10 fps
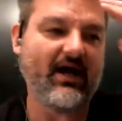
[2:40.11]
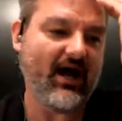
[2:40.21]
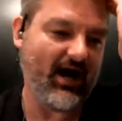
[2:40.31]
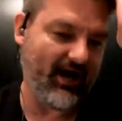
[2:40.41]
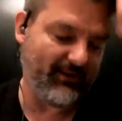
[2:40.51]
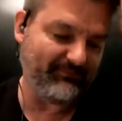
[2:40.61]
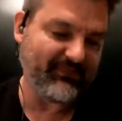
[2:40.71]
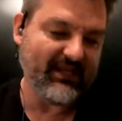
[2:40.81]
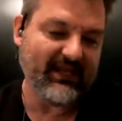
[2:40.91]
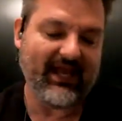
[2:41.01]

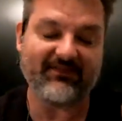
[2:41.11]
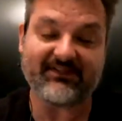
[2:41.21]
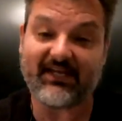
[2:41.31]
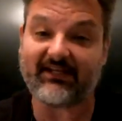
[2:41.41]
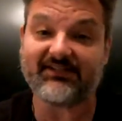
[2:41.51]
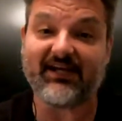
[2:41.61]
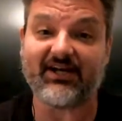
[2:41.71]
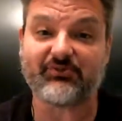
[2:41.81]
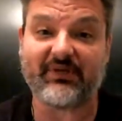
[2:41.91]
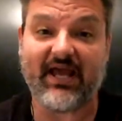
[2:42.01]
And the second
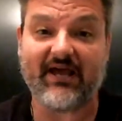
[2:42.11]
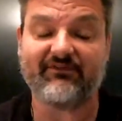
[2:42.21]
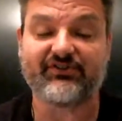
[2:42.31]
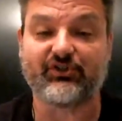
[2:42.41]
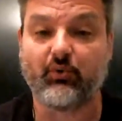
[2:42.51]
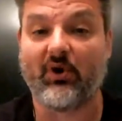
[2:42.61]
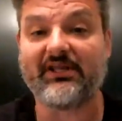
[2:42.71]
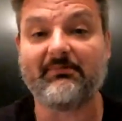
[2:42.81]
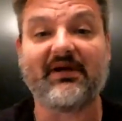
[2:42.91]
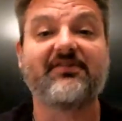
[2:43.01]
size we have is a 20
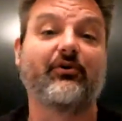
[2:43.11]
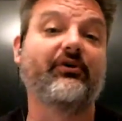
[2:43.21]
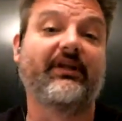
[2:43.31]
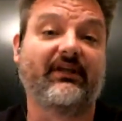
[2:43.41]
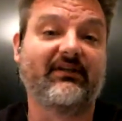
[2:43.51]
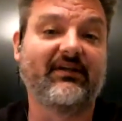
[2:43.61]
by 30.